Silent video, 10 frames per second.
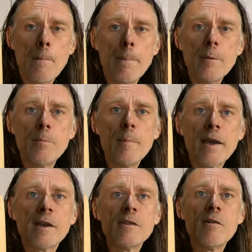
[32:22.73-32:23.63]
people
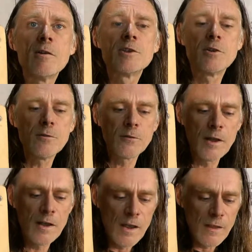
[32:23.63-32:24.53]
making their own stuff.
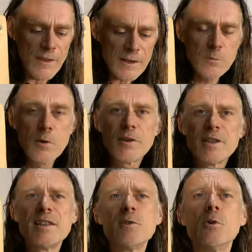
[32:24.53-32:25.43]
That's what
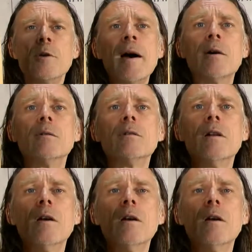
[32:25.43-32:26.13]
this is all about.